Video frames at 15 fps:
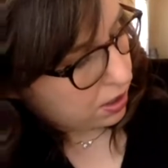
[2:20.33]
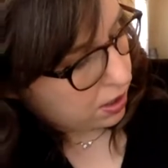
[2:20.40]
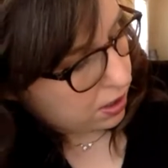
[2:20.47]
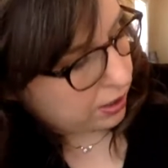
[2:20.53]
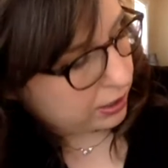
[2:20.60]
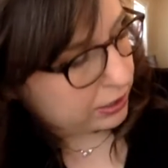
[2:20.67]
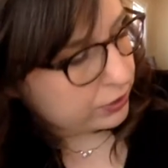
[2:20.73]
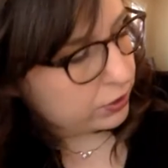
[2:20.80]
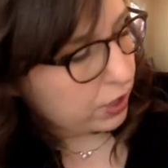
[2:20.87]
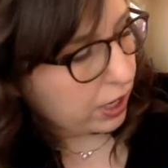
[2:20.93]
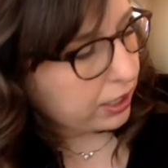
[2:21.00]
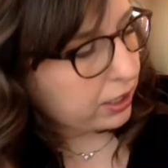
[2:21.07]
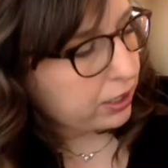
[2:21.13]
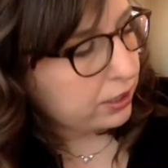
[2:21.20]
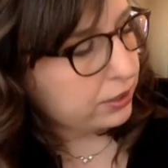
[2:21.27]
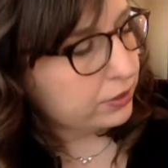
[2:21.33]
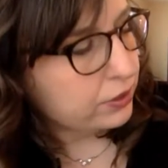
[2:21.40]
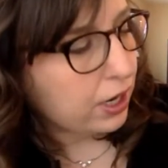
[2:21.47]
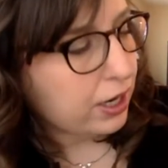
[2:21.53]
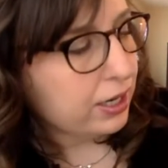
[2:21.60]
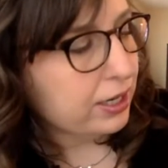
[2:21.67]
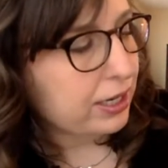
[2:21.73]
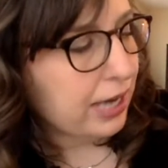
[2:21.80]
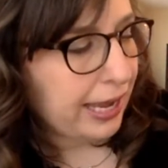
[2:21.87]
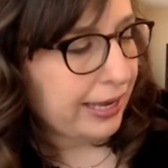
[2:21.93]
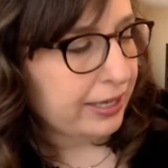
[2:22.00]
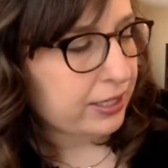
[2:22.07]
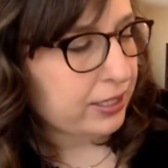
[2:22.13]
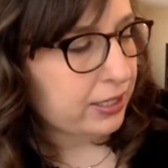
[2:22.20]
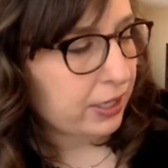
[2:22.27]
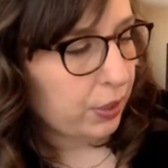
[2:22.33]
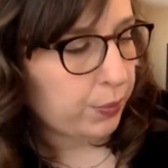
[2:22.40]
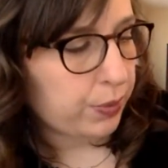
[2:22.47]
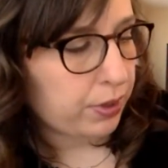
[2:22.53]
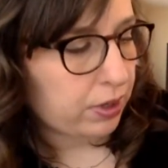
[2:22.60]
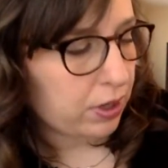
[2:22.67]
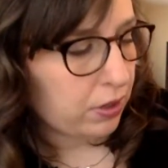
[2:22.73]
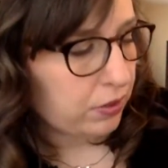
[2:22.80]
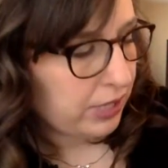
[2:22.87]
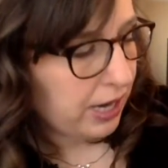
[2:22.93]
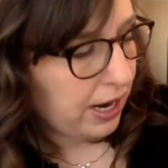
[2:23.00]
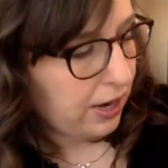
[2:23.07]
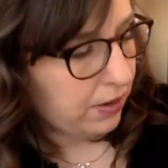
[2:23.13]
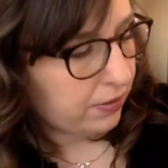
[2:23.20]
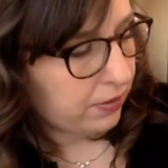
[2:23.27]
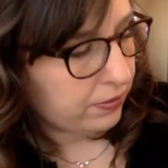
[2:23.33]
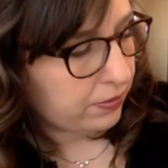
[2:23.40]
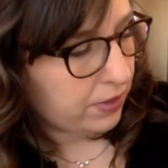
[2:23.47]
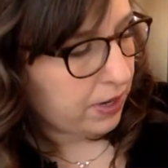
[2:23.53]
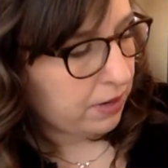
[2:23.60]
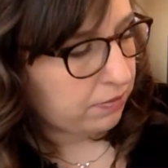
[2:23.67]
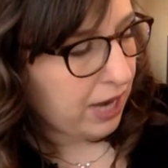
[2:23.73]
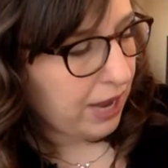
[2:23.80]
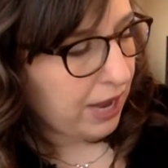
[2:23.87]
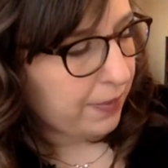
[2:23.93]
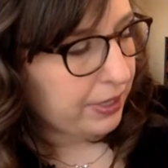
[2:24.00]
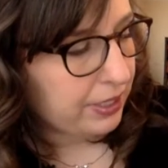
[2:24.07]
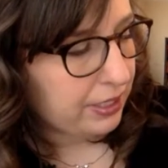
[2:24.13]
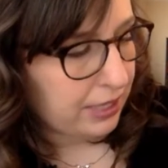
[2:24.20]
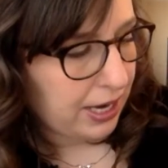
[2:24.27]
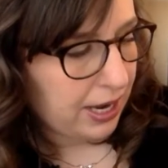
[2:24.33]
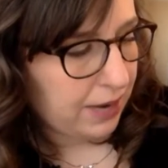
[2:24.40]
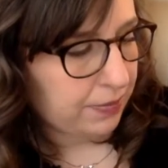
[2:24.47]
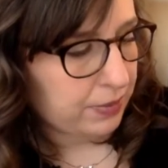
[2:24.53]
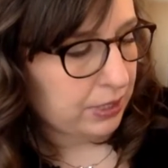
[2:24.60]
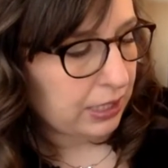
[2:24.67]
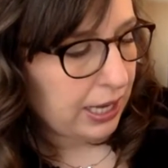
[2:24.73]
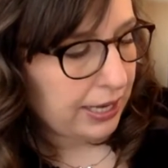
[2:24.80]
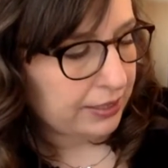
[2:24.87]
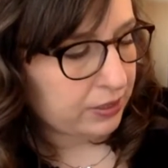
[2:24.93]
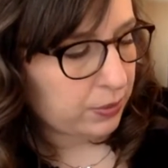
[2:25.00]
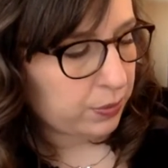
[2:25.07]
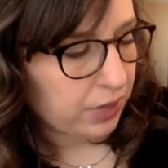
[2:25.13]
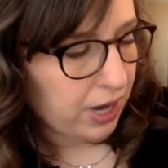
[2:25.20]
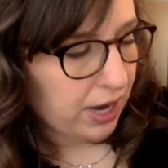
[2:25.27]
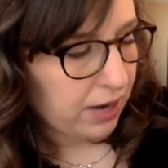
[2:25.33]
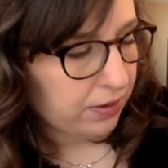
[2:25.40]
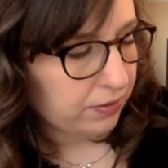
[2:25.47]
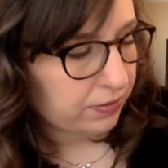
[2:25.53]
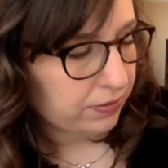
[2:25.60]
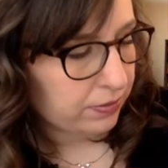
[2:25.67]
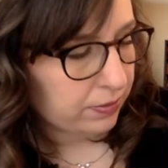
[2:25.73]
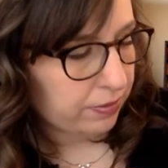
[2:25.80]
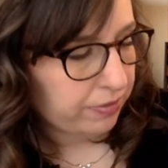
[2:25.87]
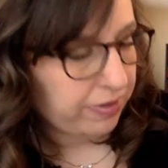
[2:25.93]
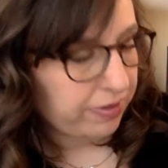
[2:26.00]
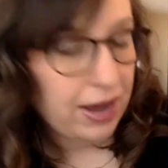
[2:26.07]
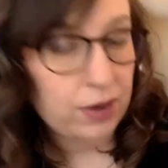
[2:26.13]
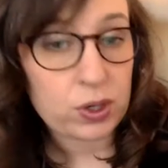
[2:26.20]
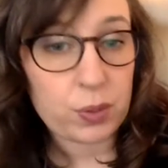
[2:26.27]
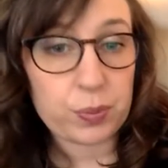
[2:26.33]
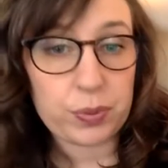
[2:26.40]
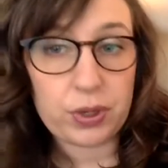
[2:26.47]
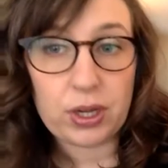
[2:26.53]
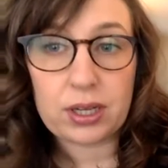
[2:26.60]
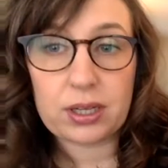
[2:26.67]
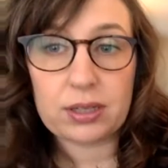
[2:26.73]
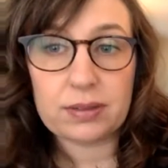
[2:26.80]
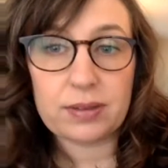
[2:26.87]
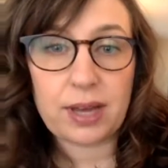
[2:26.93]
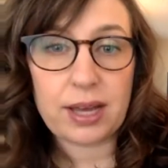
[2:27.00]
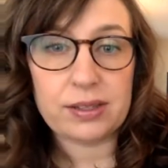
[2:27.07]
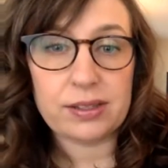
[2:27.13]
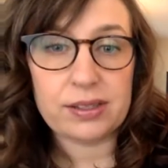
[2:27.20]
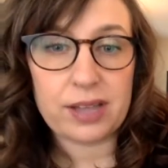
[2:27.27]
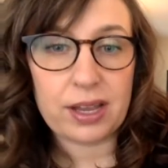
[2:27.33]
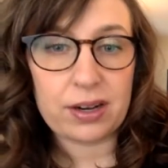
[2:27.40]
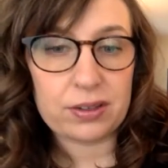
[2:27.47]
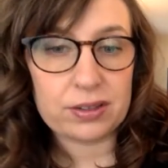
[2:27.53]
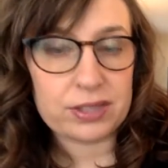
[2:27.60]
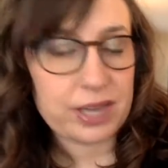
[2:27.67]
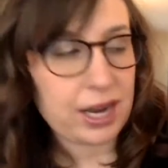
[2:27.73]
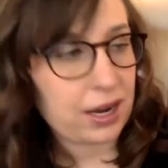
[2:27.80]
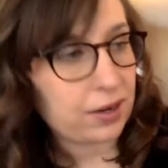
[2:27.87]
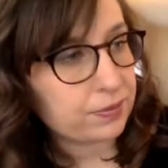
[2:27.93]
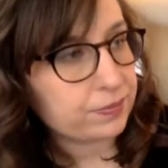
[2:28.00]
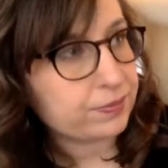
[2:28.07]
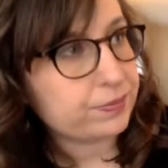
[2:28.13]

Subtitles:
On a dark, dark night in Burrow Down, a rabbit named Eliza Brown found a book and settled down.